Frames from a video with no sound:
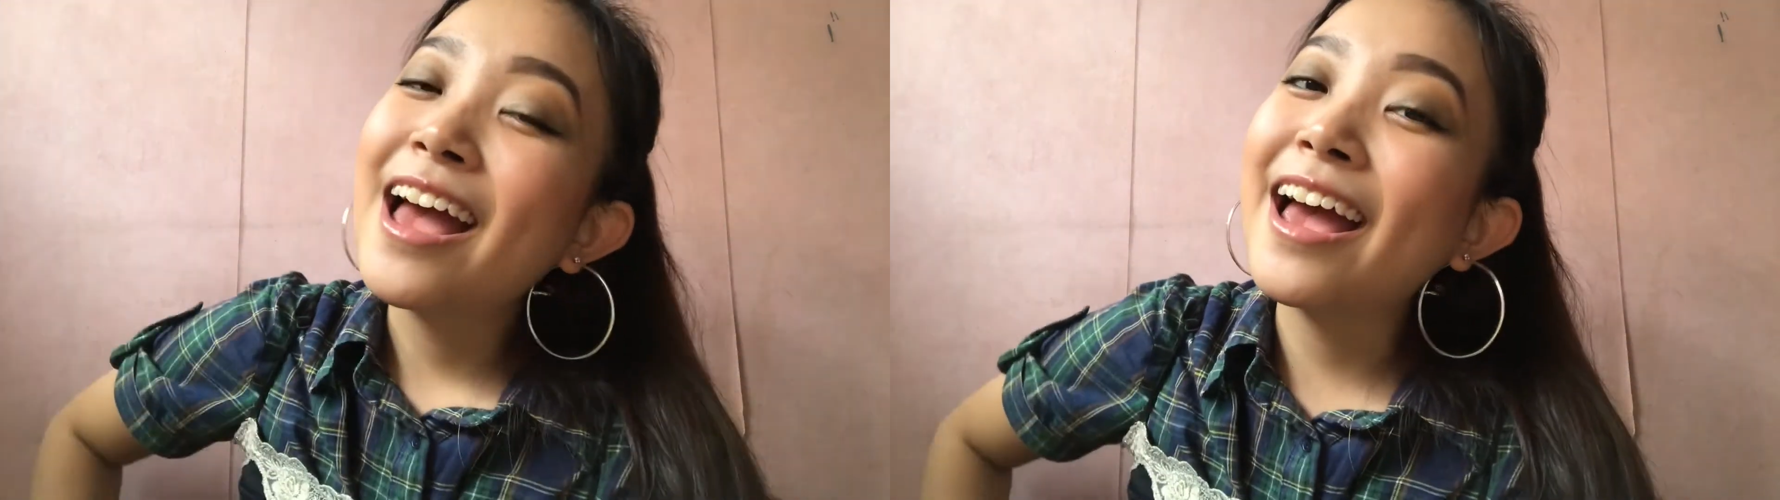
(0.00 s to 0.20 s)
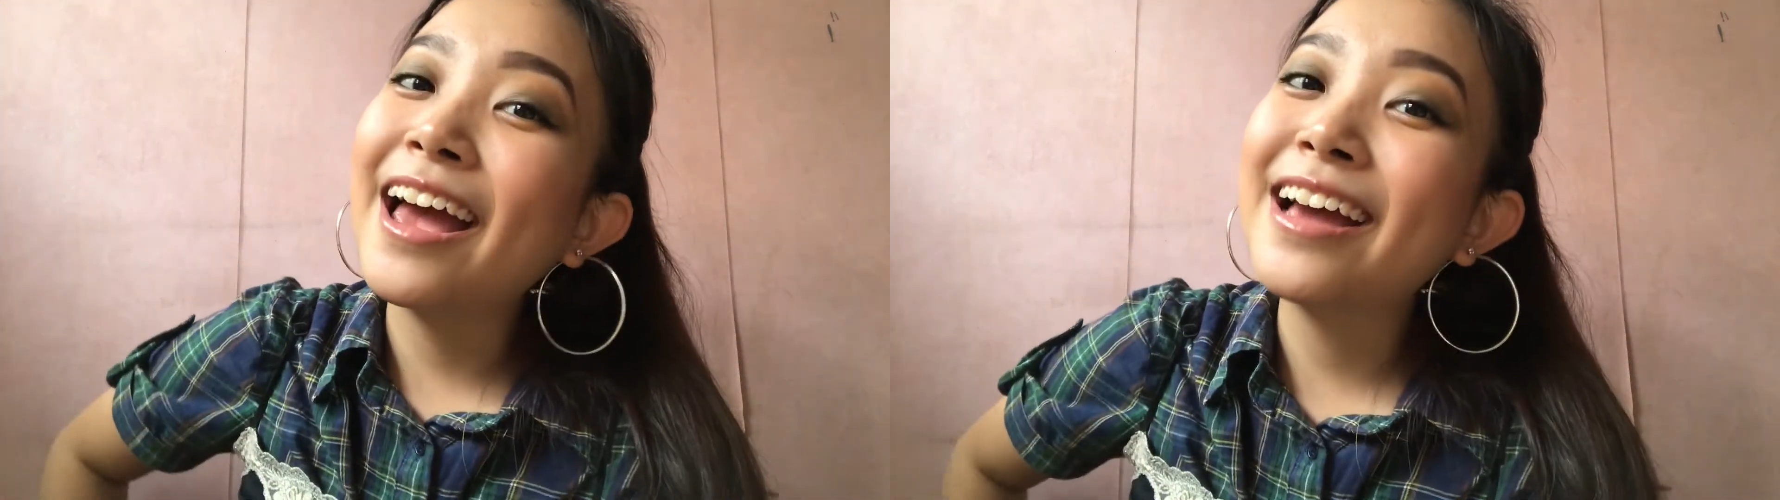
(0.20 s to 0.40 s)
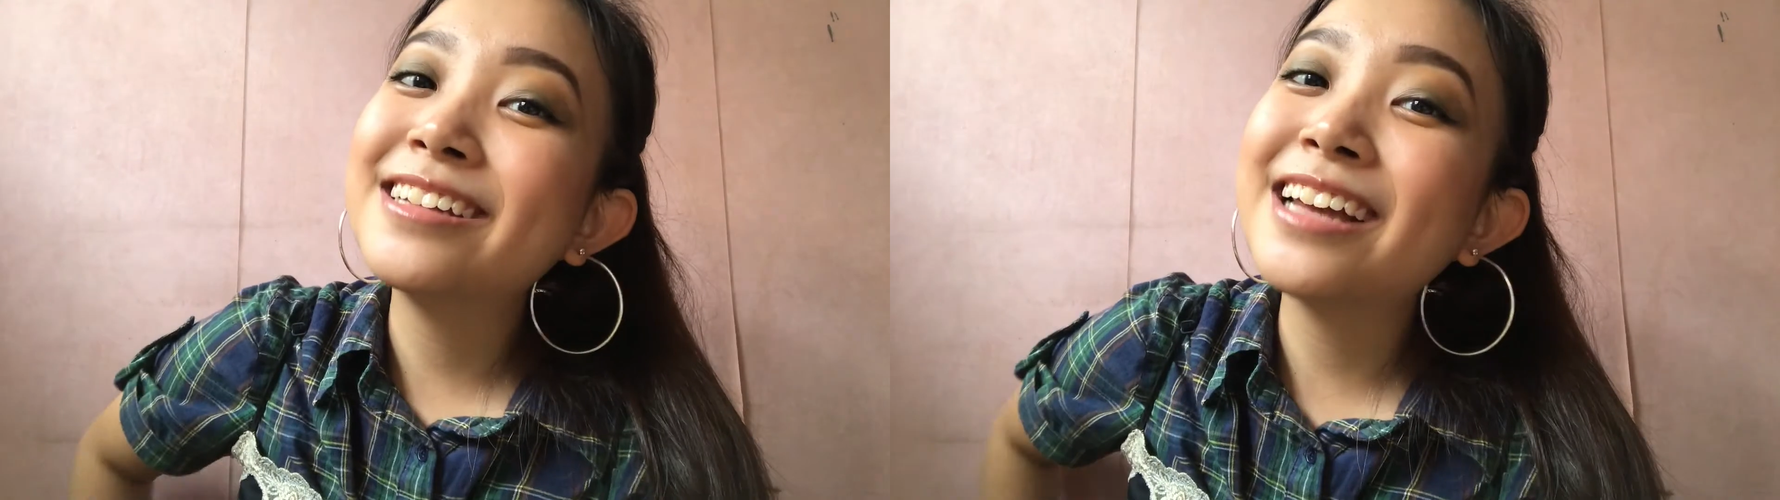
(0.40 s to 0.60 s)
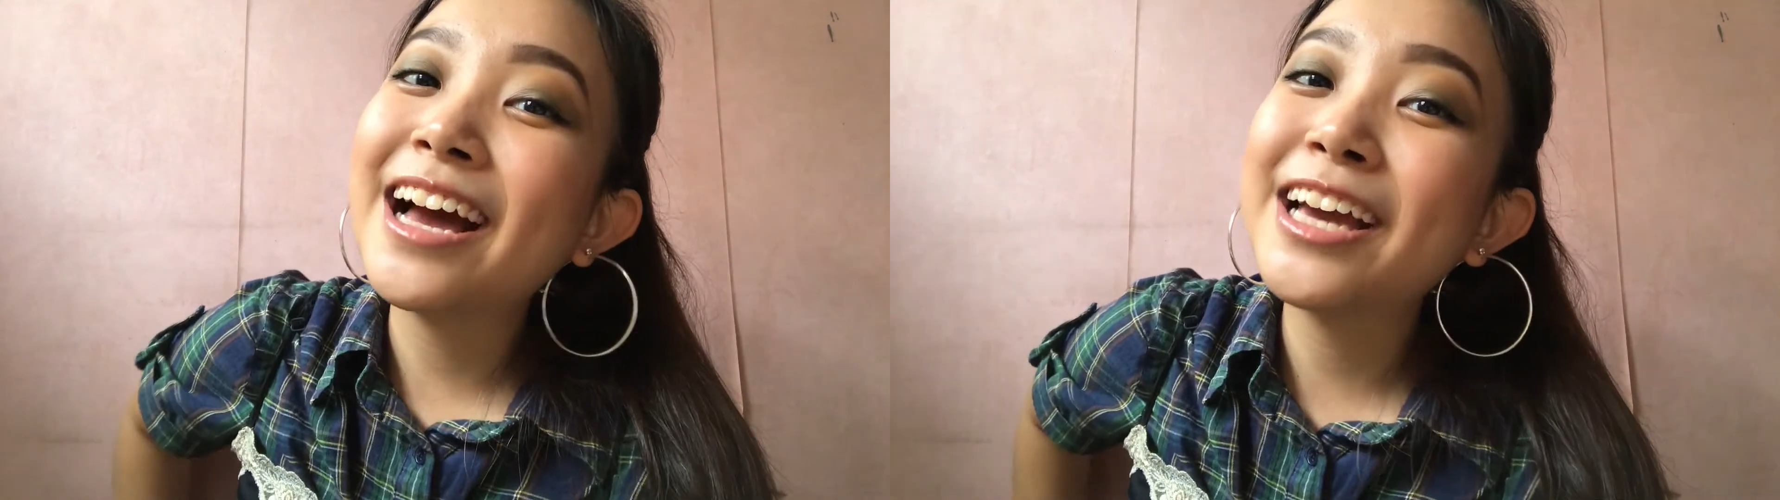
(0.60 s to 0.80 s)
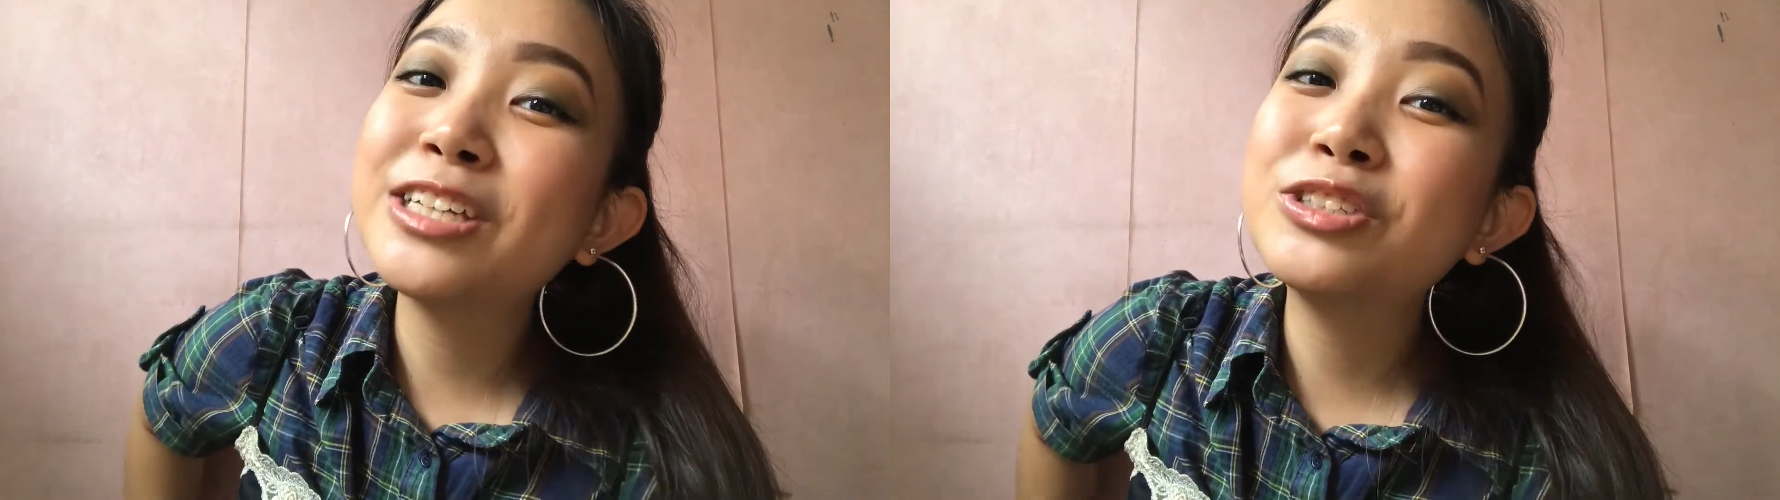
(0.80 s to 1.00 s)
And
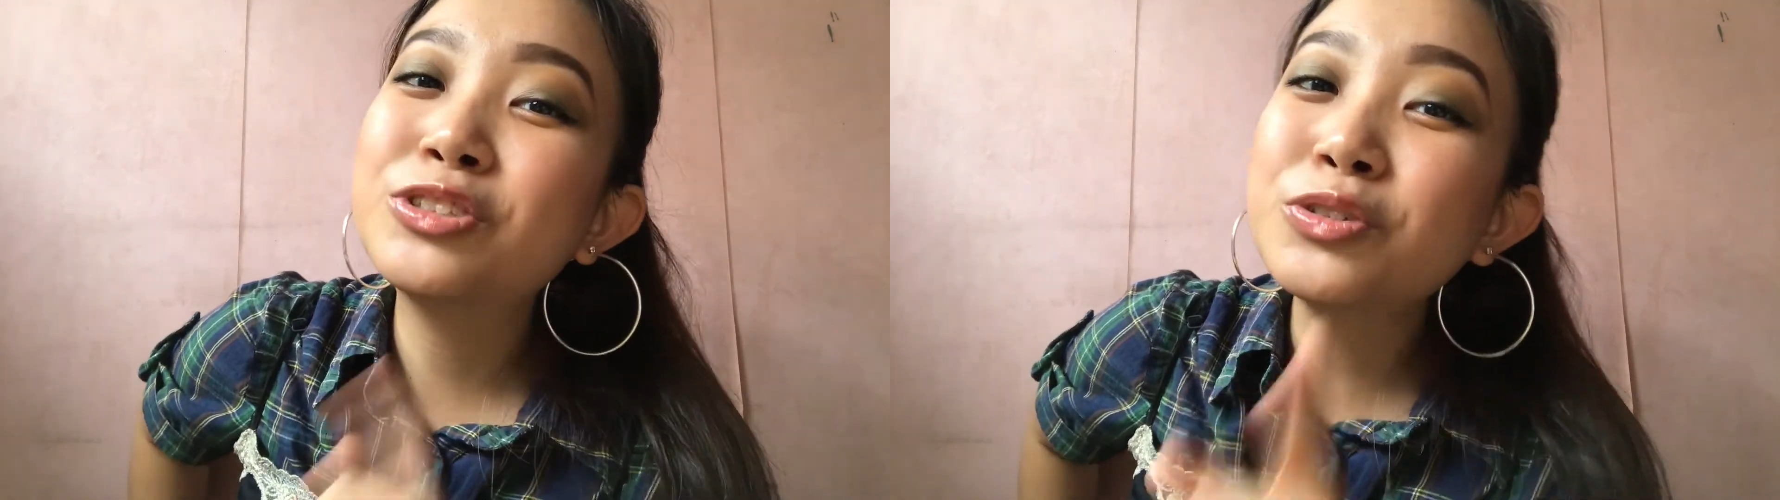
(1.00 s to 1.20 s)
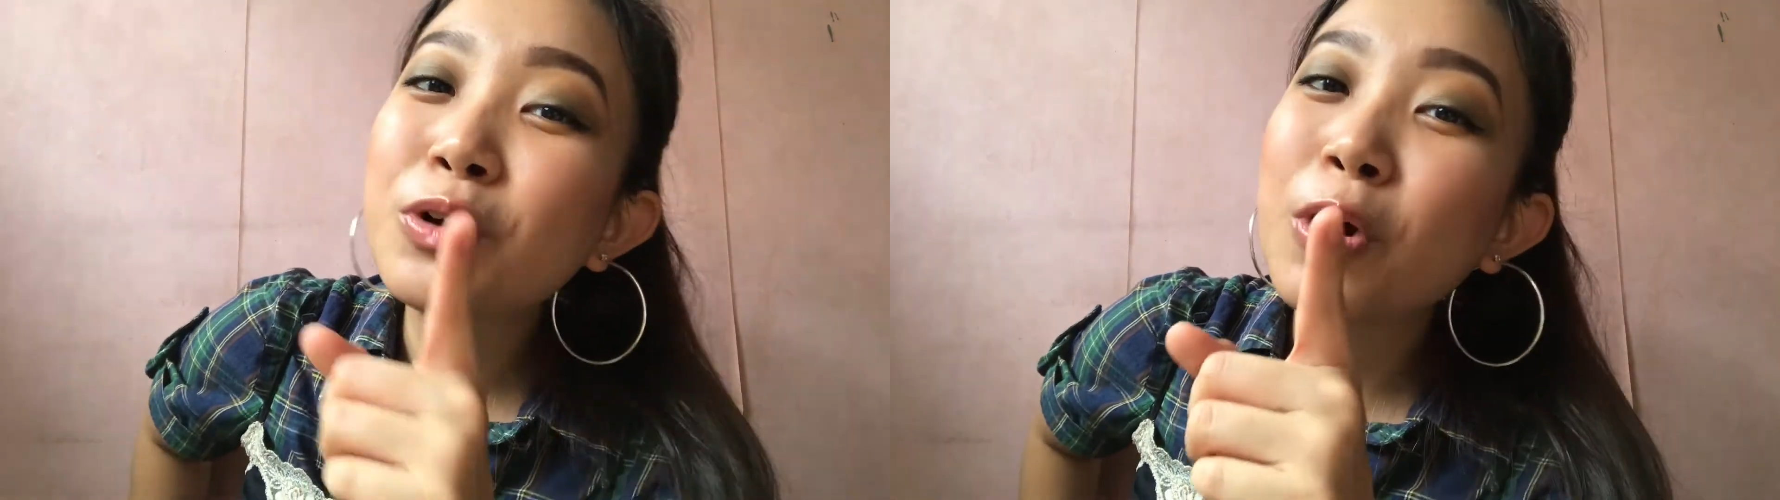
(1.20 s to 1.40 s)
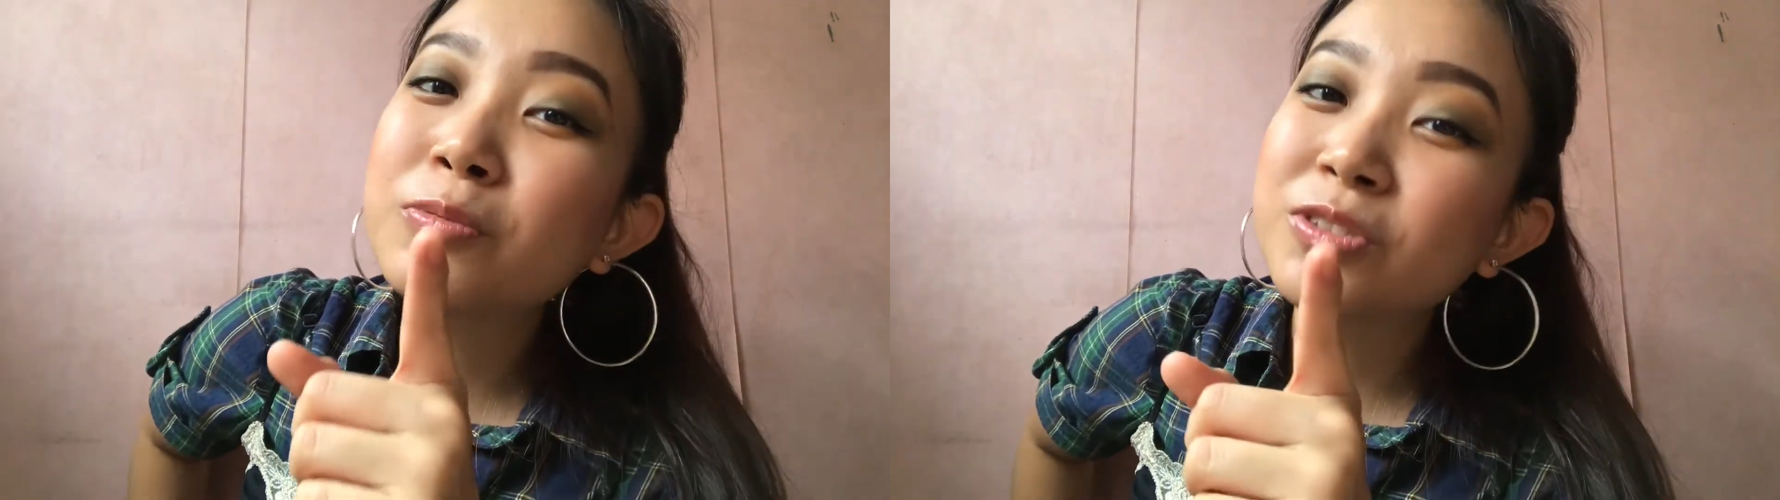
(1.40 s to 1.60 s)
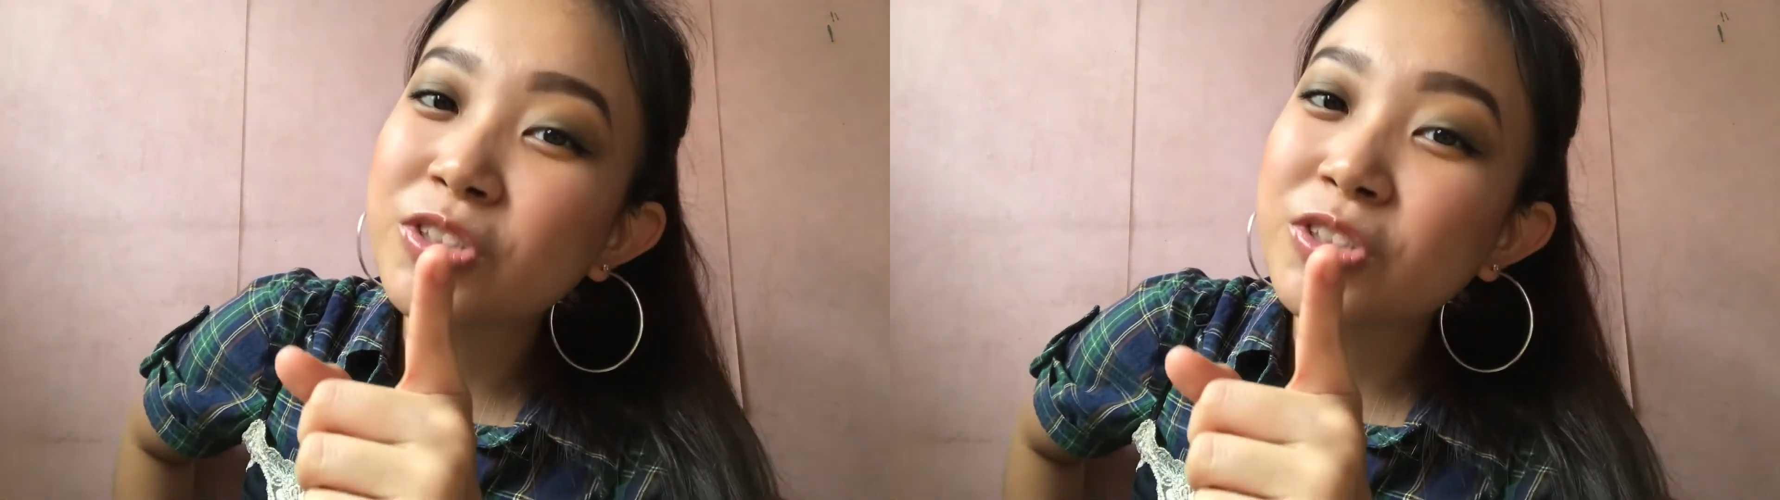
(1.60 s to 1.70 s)
I do hope to